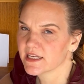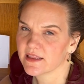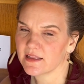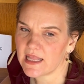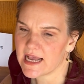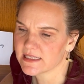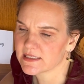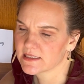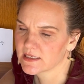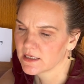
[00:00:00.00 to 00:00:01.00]
in the
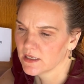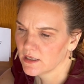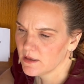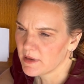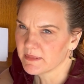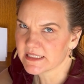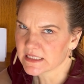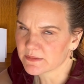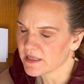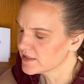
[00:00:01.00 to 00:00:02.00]
last maybe
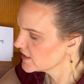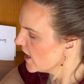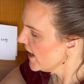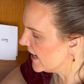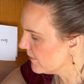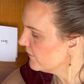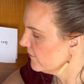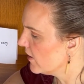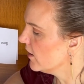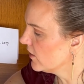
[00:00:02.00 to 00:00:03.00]
6 months, and I'm
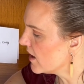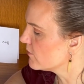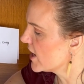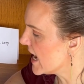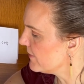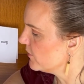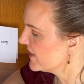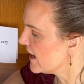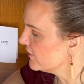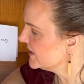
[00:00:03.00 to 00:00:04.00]
a lot more happy with
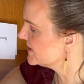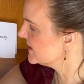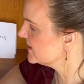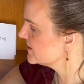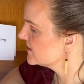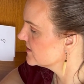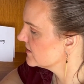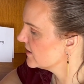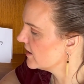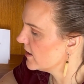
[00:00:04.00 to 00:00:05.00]
how this is.
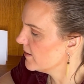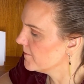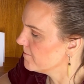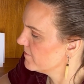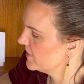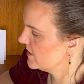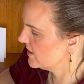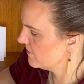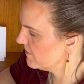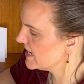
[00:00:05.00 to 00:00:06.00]

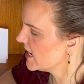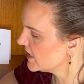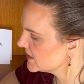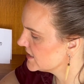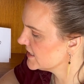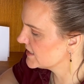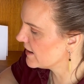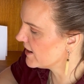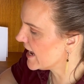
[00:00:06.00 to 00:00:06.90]
Because this time I